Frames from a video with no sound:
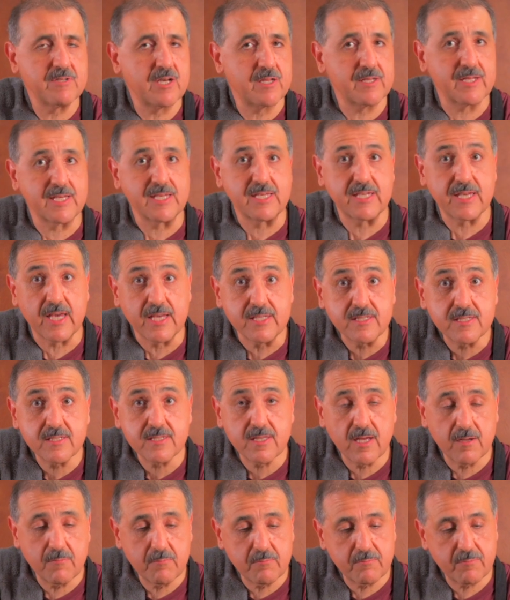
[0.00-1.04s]
not against
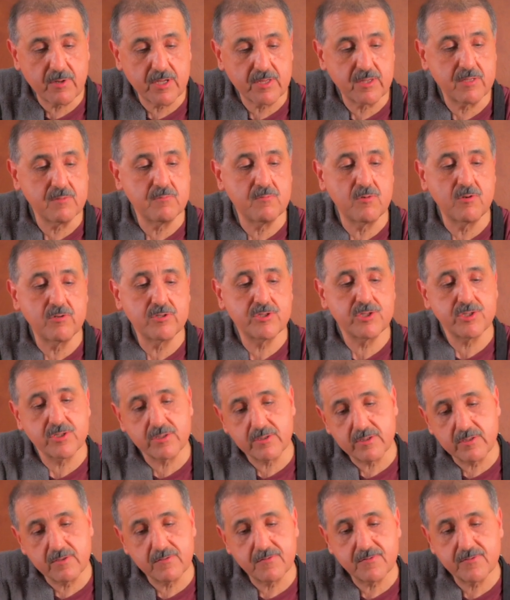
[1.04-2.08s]
them, but the more
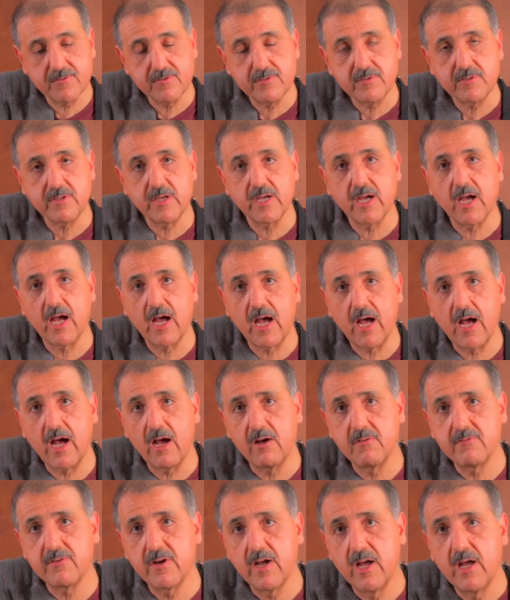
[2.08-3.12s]
sugary fruit you
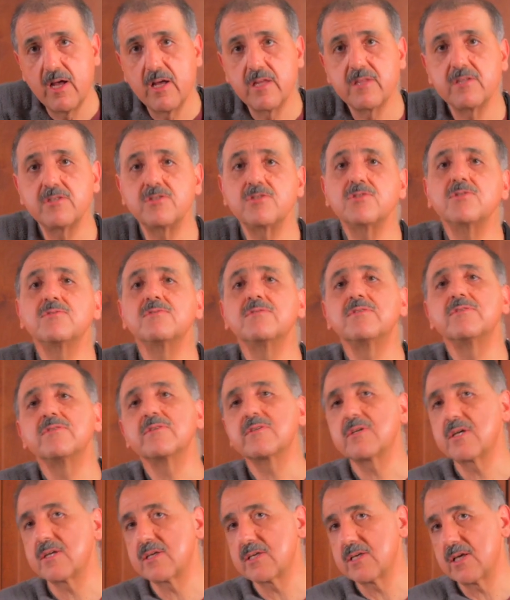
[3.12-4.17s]
have, the sooner you're
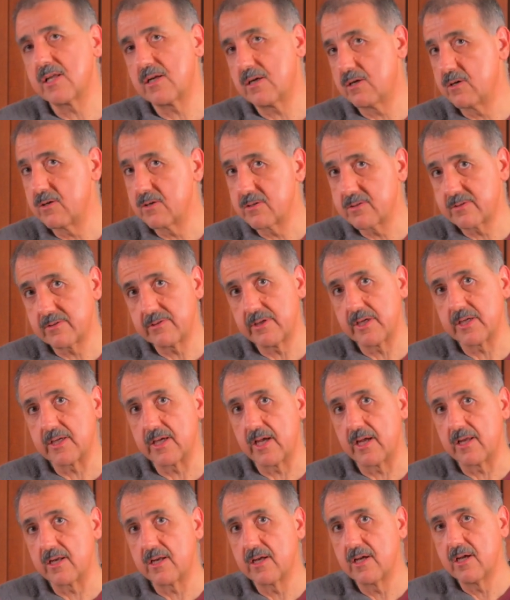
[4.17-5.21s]
gonna get hungry
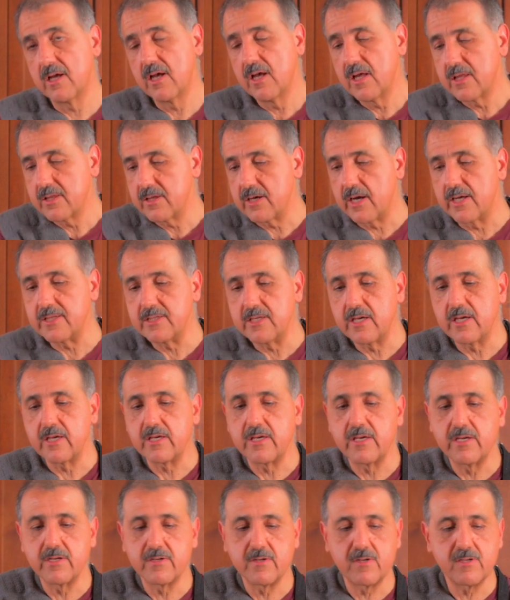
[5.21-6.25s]
again. The idea
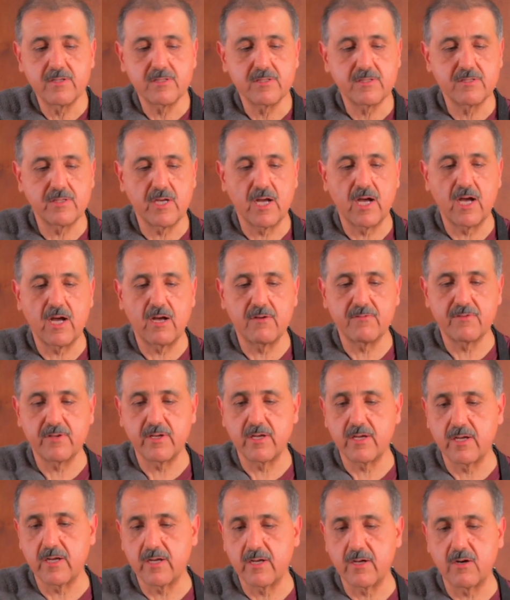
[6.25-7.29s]
here is you have
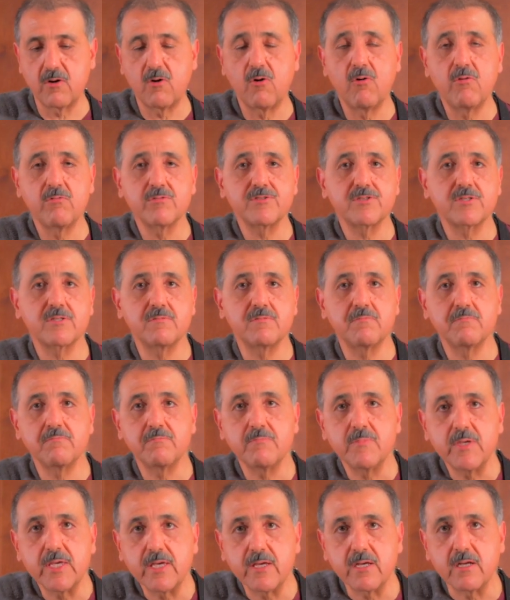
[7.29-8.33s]
a wholesome
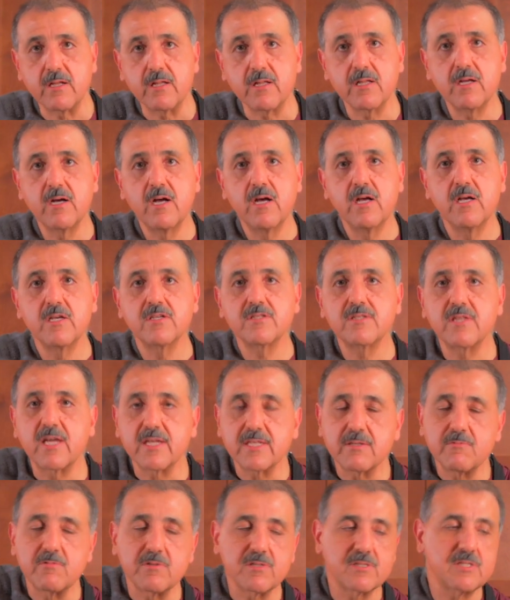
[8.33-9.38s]
meal
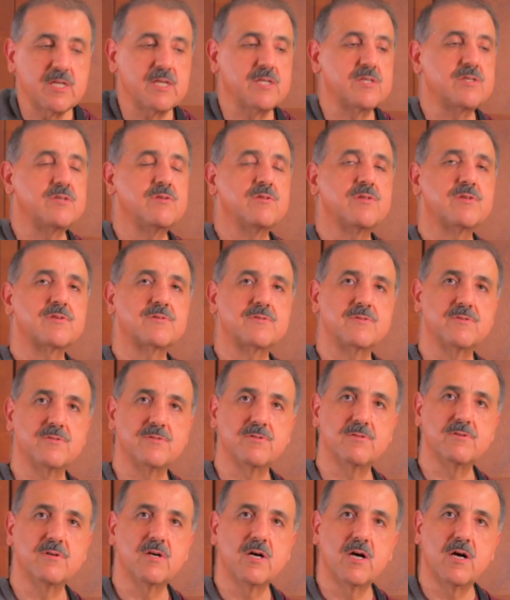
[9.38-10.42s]
that will take you
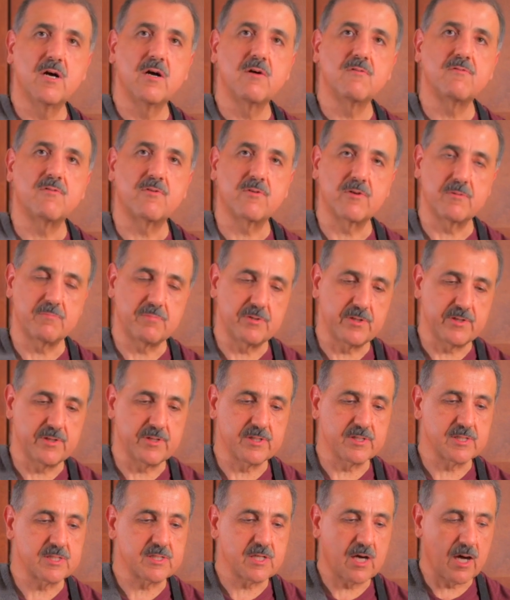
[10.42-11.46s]
through for a period
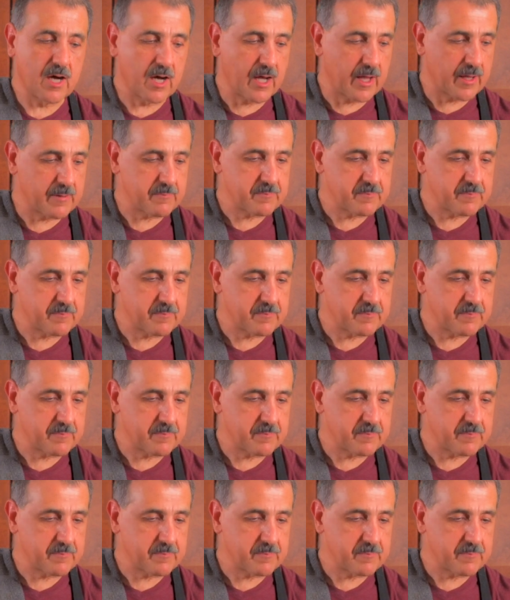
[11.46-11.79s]
of time